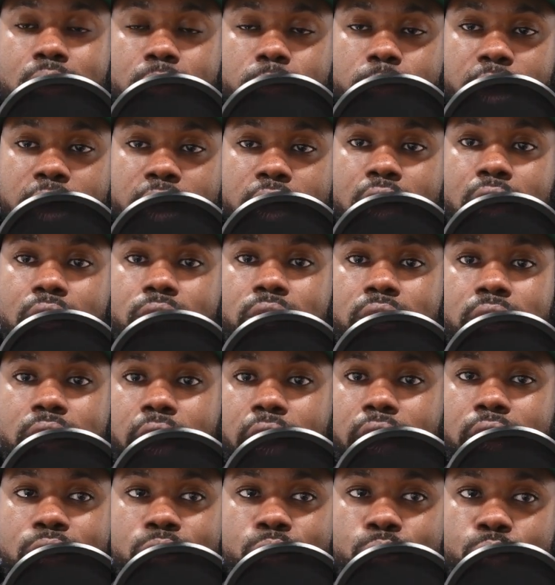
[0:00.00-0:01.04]
by giving
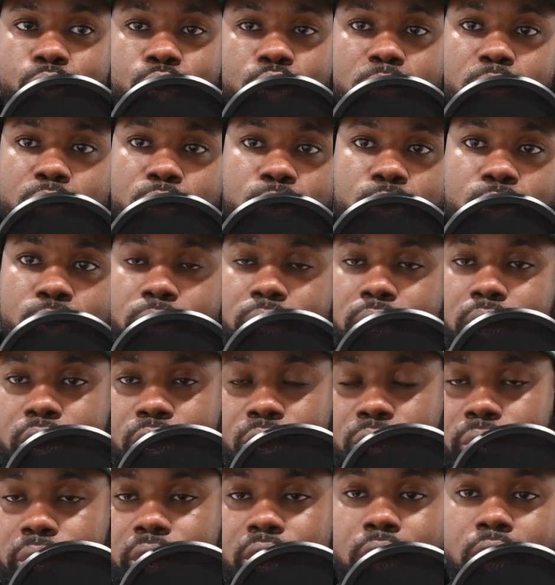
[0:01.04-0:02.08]
like usable
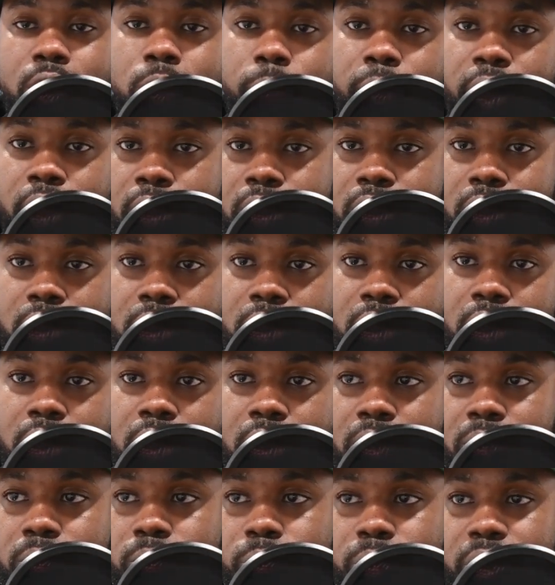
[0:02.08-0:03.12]
green spaces
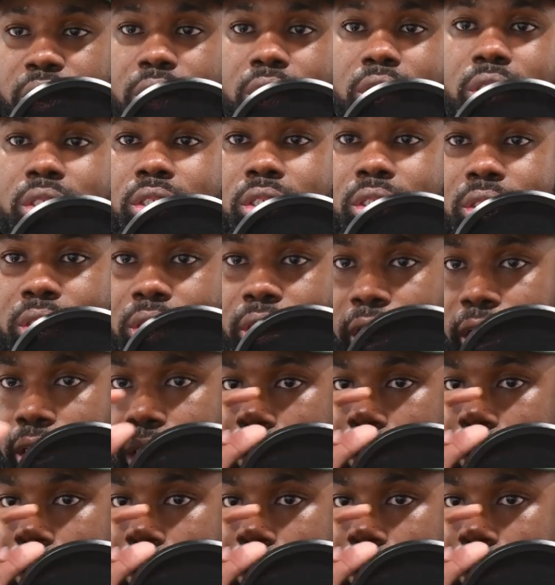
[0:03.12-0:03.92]
and businesses that can